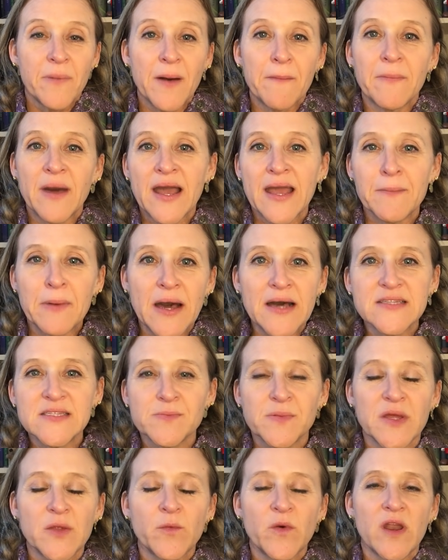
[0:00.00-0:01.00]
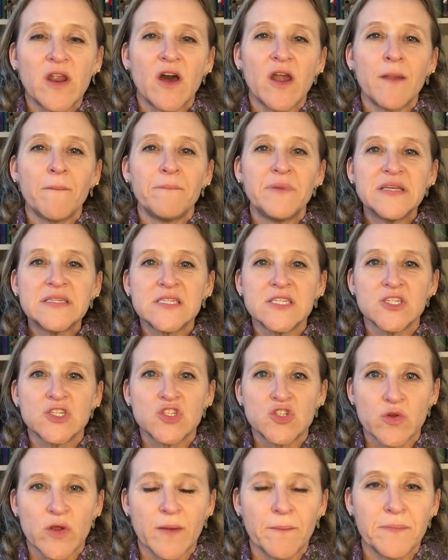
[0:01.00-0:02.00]
But my husband went on a business
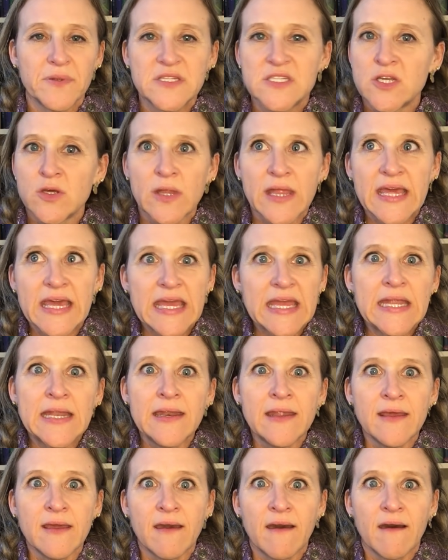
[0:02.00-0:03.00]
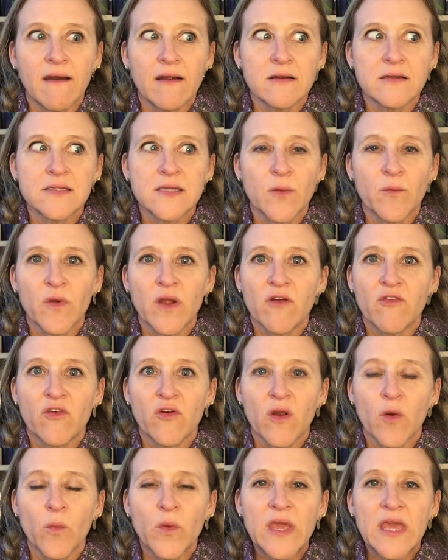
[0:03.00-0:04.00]
trip to like India or somewhere
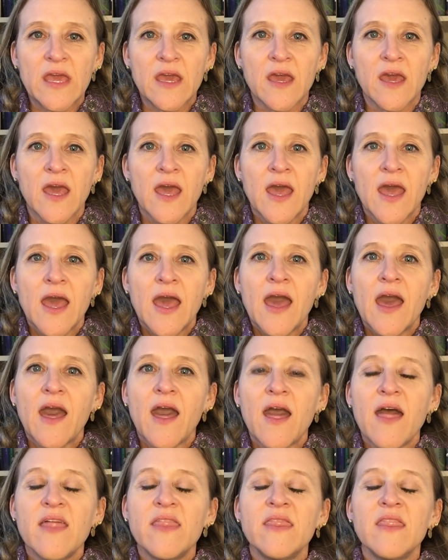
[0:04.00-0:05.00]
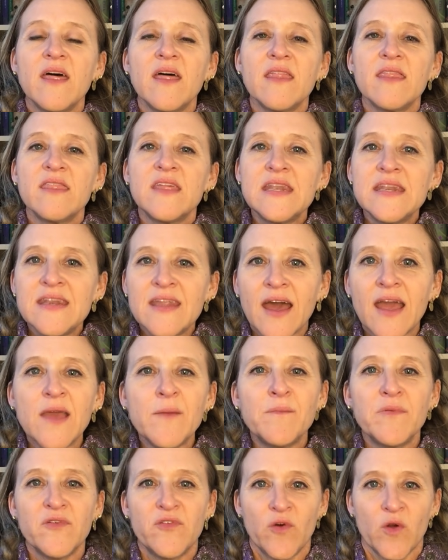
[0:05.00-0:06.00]
for a week. And the
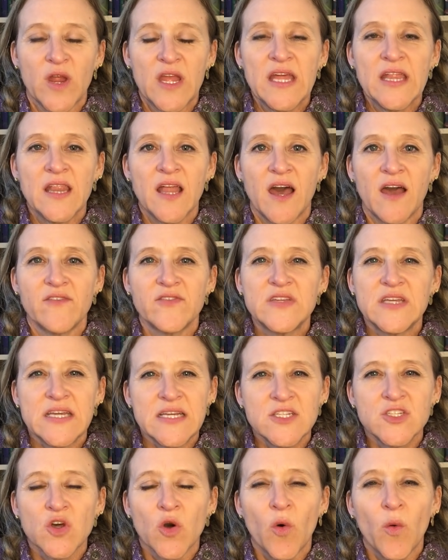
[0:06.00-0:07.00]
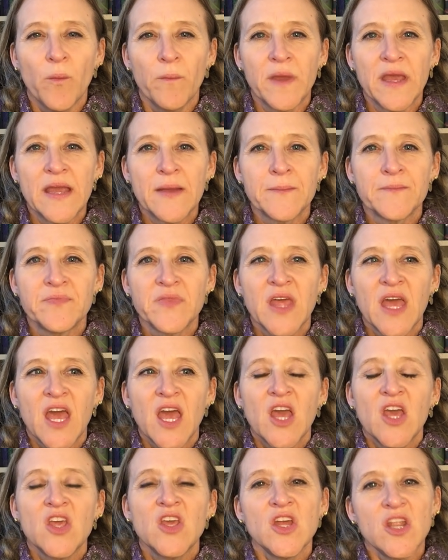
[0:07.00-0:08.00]
night before he left, he told me,
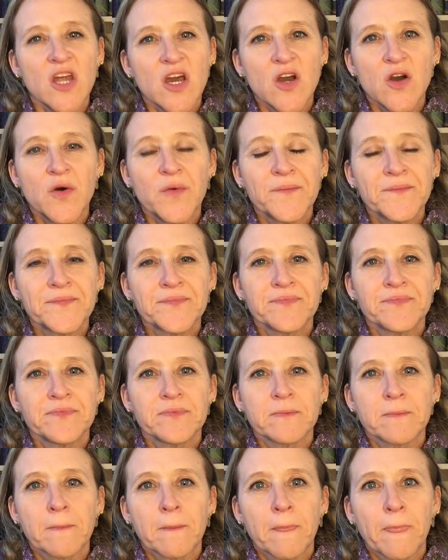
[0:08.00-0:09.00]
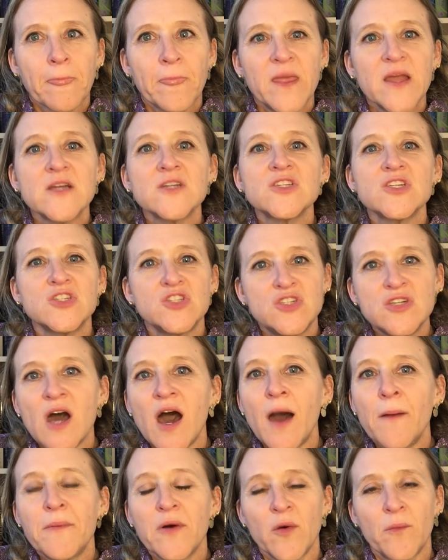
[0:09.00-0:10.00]
you know, there's a
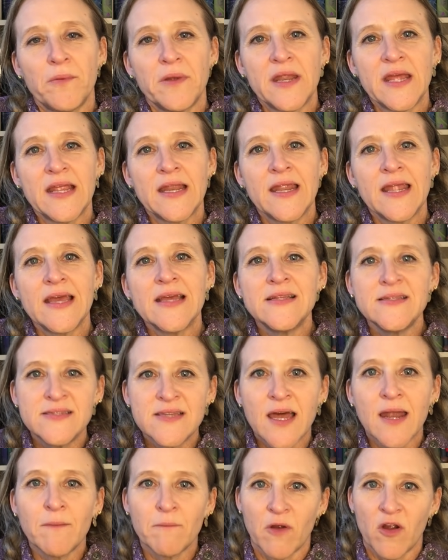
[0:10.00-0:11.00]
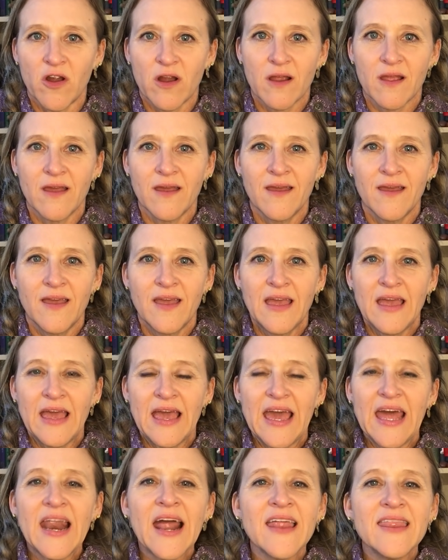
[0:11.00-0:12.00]
job opening in Denmark
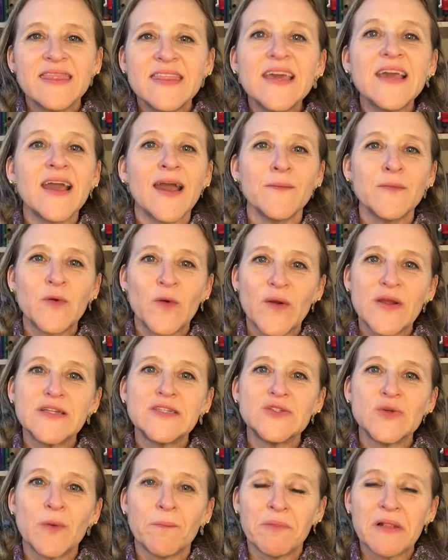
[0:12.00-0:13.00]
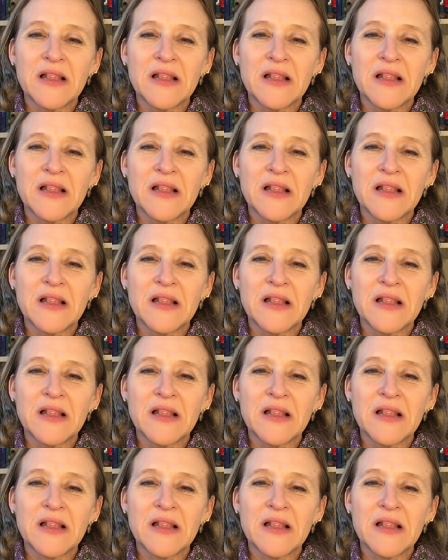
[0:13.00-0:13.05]
and I think I'm going to